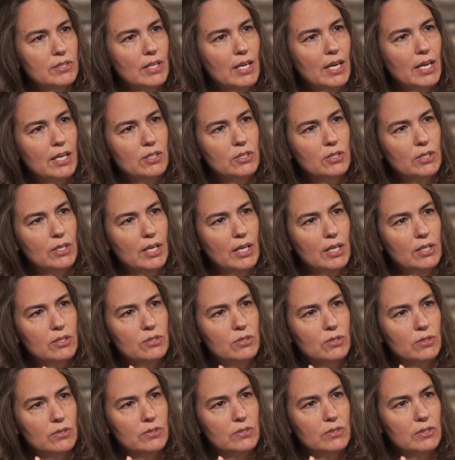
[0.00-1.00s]
the
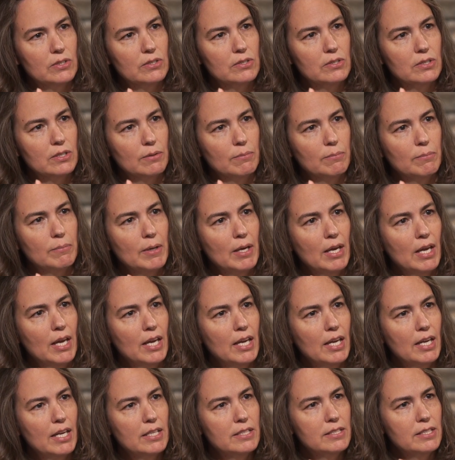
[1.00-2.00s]
educational system?
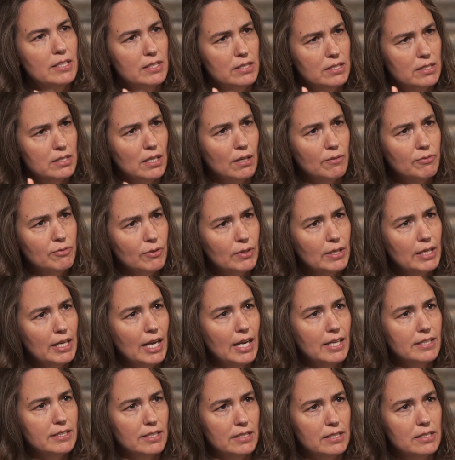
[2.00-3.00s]
Is it suffering?
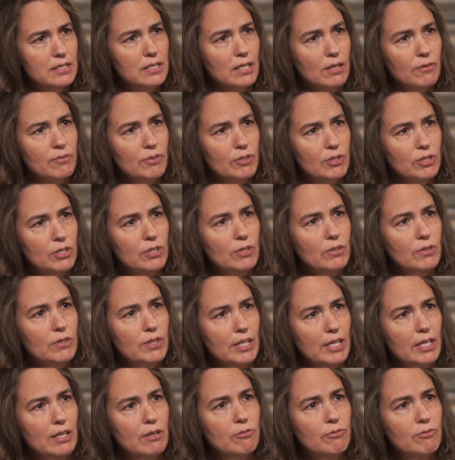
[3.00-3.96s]
Has it suffered, do you think,